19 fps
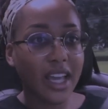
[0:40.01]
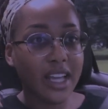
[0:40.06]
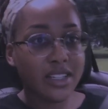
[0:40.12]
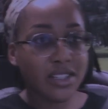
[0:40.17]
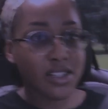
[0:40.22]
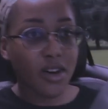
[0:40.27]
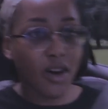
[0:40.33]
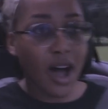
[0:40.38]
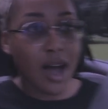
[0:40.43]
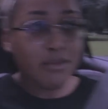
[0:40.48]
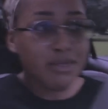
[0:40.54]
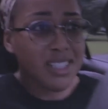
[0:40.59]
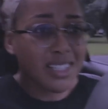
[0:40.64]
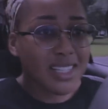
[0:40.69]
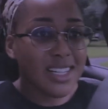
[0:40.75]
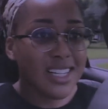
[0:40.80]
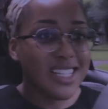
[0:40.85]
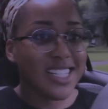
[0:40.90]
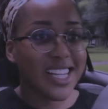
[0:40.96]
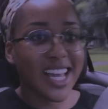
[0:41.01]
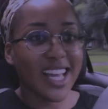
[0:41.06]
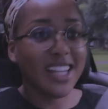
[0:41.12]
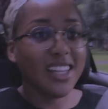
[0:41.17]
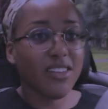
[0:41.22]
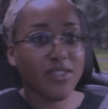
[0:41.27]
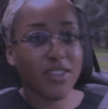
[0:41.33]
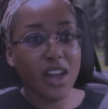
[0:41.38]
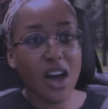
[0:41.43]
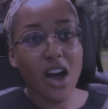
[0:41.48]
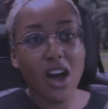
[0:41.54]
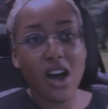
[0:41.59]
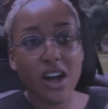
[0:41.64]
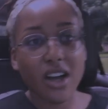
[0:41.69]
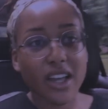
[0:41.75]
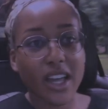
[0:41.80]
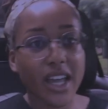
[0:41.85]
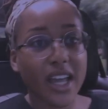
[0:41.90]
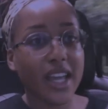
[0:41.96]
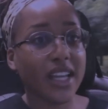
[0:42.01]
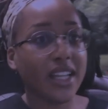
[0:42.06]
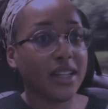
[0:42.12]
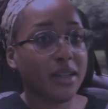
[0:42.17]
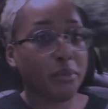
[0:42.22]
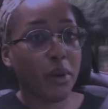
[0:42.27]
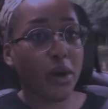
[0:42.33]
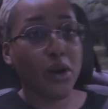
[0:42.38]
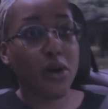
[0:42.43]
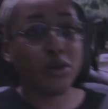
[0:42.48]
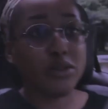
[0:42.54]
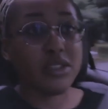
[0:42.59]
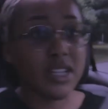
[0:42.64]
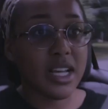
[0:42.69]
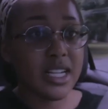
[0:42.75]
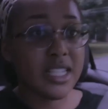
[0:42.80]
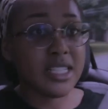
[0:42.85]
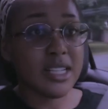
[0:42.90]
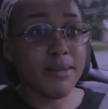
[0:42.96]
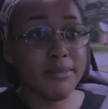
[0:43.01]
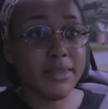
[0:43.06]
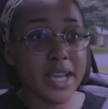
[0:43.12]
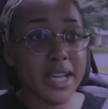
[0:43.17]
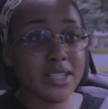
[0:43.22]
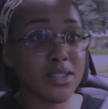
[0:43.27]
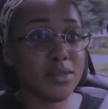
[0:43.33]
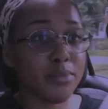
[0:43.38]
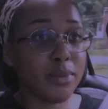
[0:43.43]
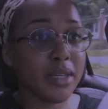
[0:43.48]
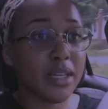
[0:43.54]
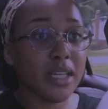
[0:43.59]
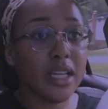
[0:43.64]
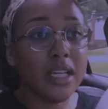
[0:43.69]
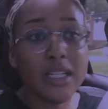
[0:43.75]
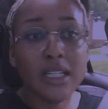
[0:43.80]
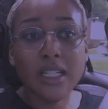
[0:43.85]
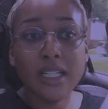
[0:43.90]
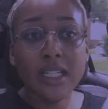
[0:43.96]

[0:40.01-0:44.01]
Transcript: And so I'm just going to daily vlog and post and some days will be